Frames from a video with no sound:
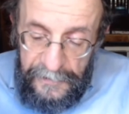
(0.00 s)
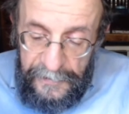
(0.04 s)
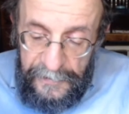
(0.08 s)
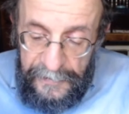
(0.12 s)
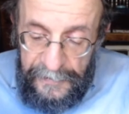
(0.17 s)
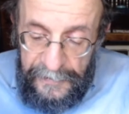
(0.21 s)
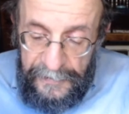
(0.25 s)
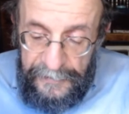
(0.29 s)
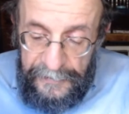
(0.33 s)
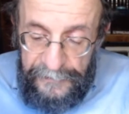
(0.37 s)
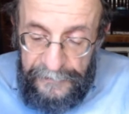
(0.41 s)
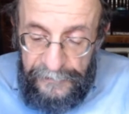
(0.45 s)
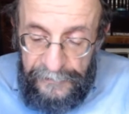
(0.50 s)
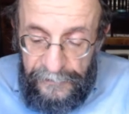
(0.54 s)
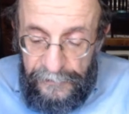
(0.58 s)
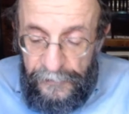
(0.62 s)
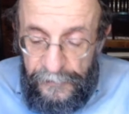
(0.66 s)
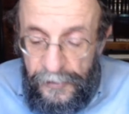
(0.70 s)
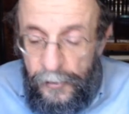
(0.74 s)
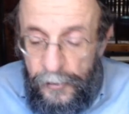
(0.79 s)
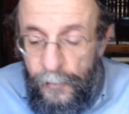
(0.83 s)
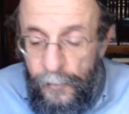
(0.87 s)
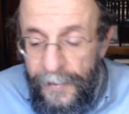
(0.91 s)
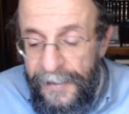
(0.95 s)
and
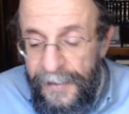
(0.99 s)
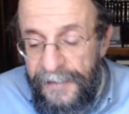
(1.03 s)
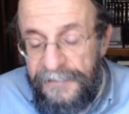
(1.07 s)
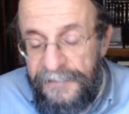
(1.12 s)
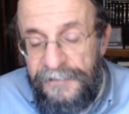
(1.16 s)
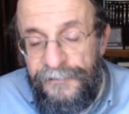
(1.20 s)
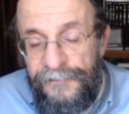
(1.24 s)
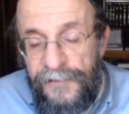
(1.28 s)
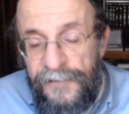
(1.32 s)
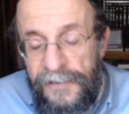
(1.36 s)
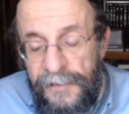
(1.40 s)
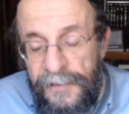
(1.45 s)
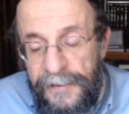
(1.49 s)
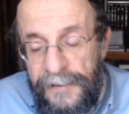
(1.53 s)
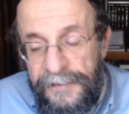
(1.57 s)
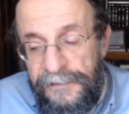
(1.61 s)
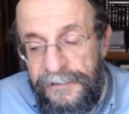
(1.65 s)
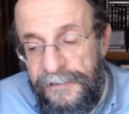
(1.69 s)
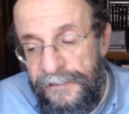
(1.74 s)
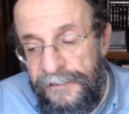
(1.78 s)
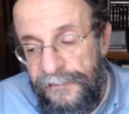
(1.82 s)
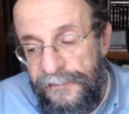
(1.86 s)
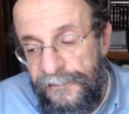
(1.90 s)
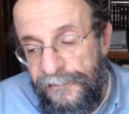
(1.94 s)
no act of
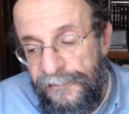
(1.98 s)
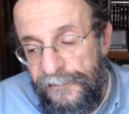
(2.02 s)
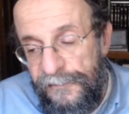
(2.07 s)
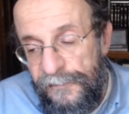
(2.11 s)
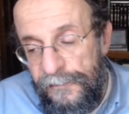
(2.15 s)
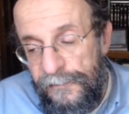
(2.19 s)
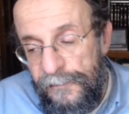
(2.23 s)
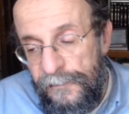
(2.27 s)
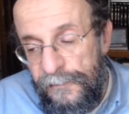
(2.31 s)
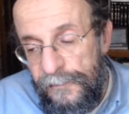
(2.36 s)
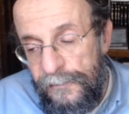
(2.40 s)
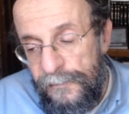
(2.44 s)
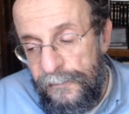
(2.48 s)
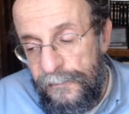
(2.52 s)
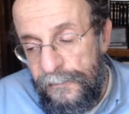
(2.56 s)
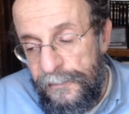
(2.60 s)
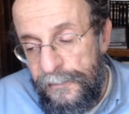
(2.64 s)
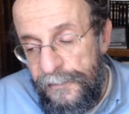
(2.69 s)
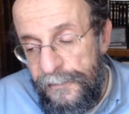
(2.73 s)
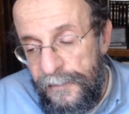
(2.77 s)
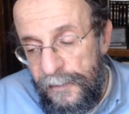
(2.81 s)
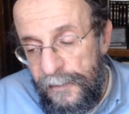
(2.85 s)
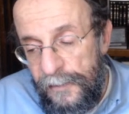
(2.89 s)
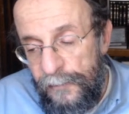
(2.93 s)
kindness or
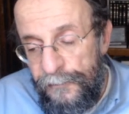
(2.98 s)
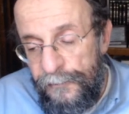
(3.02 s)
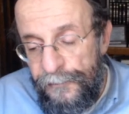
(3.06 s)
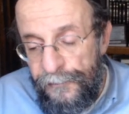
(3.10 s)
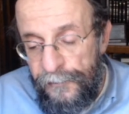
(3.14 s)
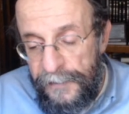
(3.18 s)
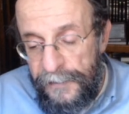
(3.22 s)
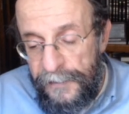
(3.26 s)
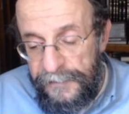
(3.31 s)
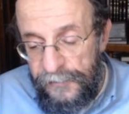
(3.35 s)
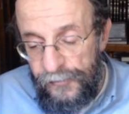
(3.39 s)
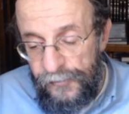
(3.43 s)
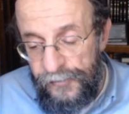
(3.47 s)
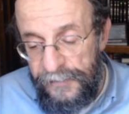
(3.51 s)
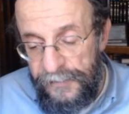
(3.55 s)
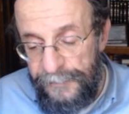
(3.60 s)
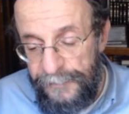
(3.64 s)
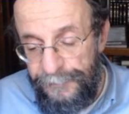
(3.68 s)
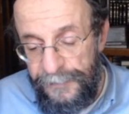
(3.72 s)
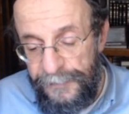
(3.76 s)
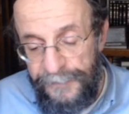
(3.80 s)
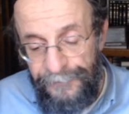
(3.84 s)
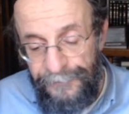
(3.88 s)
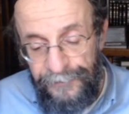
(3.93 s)
no
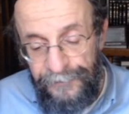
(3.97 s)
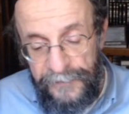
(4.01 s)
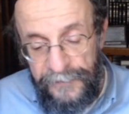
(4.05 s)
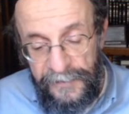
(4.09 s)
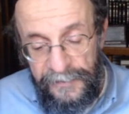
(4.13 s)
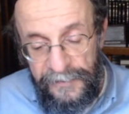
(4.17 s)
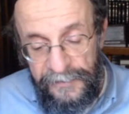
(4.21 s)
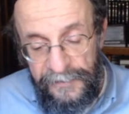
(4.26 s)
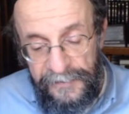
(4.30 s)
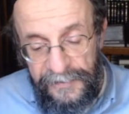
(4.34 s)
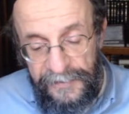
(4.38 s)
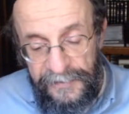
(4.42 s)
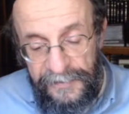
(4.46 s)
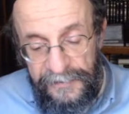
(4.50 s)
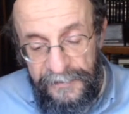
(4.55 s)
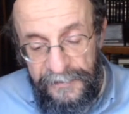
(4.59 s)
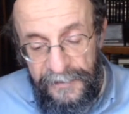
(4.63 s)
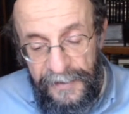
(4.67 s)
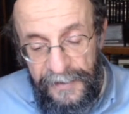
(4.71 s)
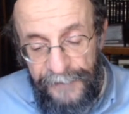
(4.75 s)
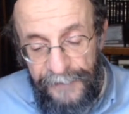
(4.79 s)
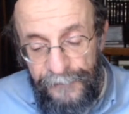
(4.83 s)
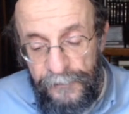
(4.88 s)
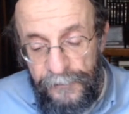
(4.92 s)
friendship can
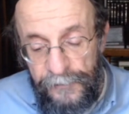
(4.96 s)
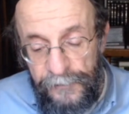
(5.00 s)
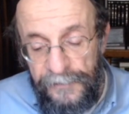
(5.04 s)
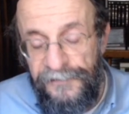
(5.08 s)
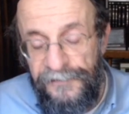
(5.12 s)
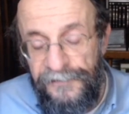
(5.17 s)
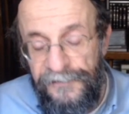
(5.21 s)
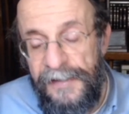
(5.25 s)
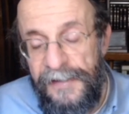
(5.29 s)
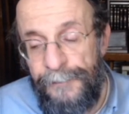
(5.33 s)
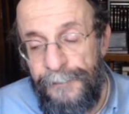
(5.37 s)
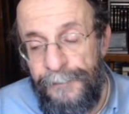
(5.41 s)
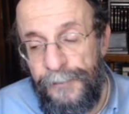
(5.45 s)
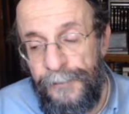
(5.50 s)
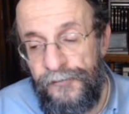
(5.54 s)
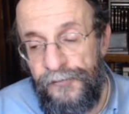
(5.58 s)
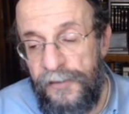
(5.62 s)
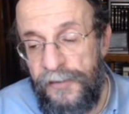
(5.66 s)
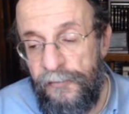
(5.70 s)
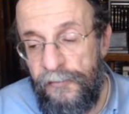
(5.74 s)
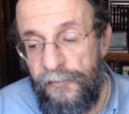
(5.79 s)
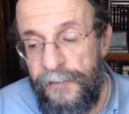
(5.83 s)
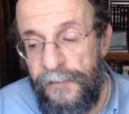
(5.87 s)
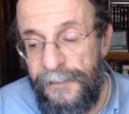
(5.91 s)
ever establish
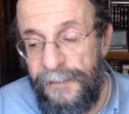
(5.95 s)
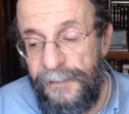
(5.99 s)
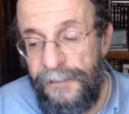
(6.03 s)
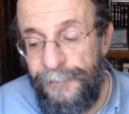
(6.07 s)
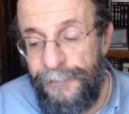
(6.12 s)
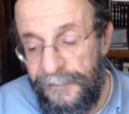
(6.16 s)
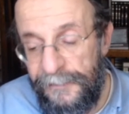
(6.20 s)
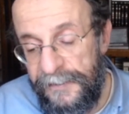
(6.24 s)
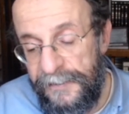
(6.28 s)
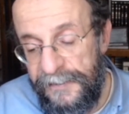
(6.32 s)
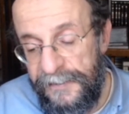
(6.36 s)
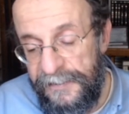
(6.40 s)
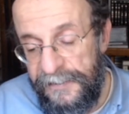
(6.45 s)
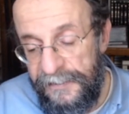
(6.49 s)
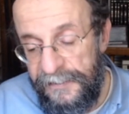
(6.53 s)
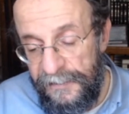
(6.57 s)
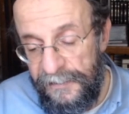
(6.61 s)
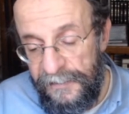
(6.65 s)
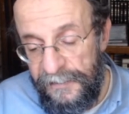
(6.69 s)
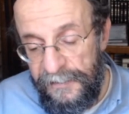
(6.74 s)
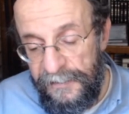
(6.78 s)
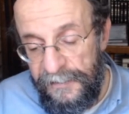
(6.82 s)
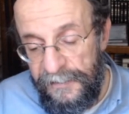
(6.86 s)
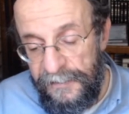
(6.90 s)
the credibility
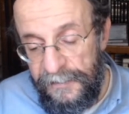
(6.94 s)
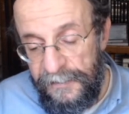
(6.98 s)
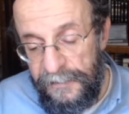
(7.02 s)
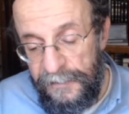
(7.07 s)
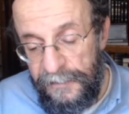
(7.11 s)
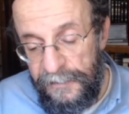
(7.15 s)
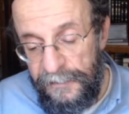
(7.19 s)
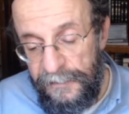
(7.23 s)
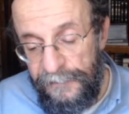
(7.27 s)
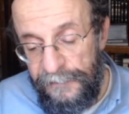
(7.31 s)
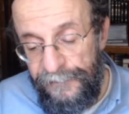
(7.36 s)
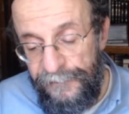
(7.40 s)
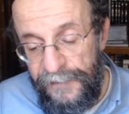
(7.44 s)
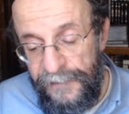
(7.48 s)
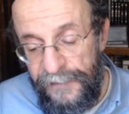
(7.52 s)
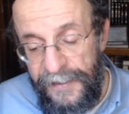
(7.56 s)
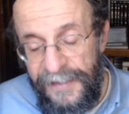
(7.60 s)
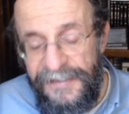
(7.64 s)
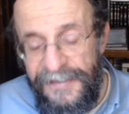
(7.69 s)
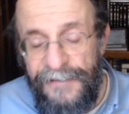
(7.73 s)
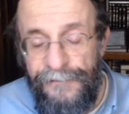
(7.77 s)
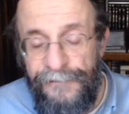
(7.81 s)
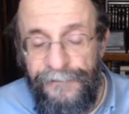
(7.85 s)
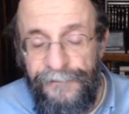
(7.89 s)
of
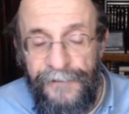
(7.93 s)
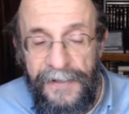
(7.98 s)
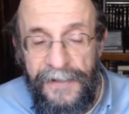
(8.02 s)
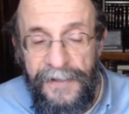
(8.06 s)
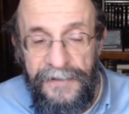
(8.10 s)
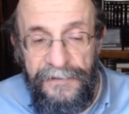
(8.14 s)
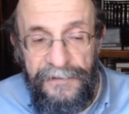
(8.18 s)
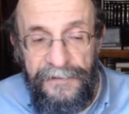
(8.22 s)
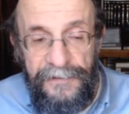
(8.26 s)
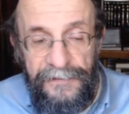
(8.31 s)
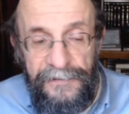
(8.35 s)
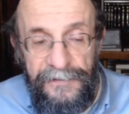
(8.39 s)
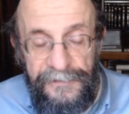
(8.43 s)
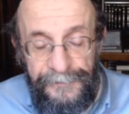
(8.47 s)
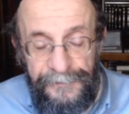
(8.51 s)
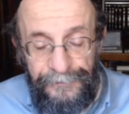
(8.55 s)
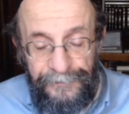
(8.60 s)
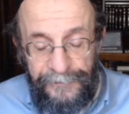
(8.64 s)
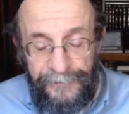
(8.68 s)
any faith.